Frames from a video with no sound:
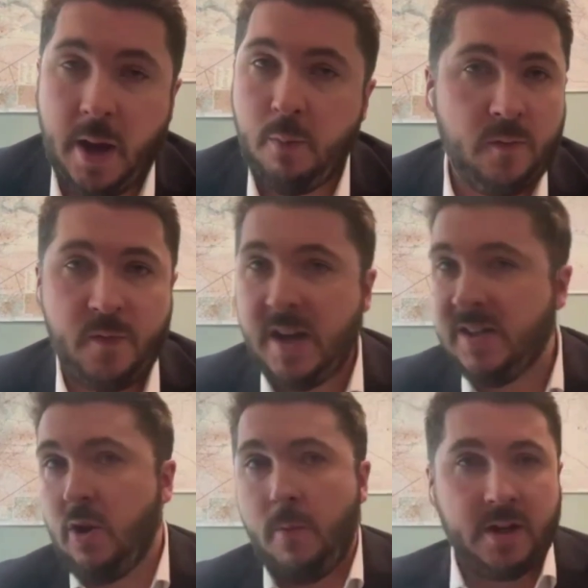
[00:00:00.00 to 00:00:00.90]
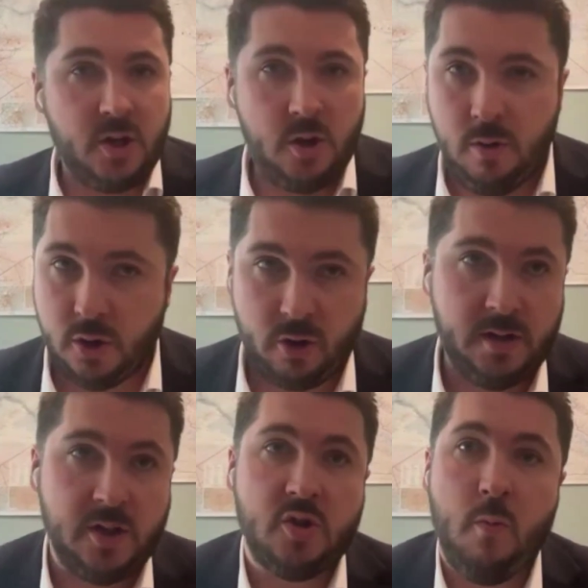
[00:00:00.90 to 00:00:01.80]
and would face no matter who the
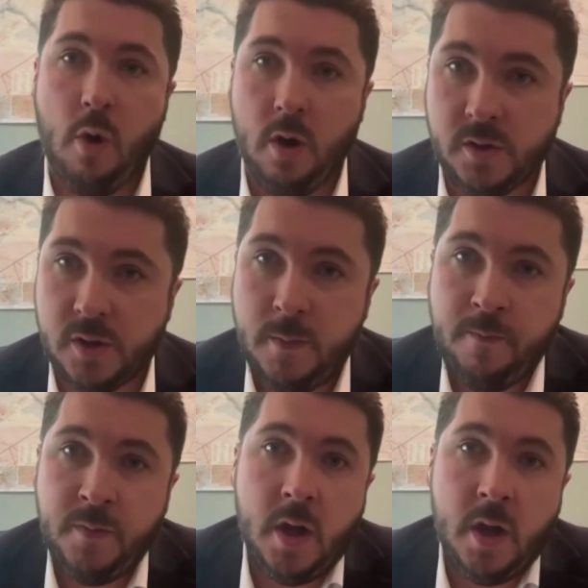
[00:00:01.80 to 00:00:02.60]
transition was.